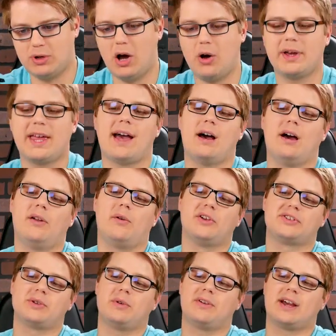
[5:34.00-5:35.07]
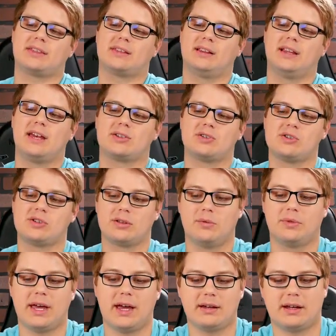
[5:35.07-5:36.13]
Oh yeah, and also we got the lasers
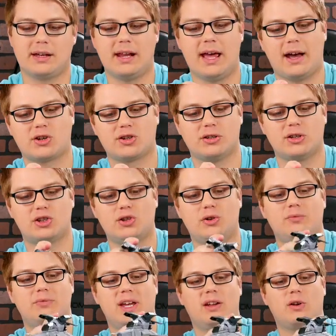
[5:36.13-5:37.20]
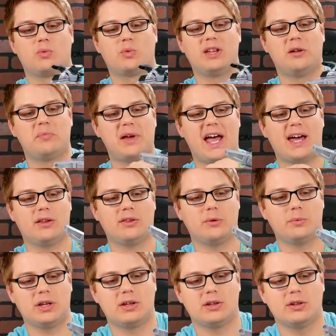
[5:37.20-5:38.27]
that can actually shoot in a real battle
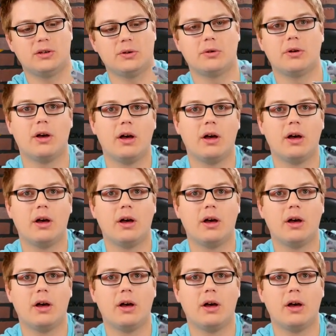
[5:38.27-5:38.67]
that we could do.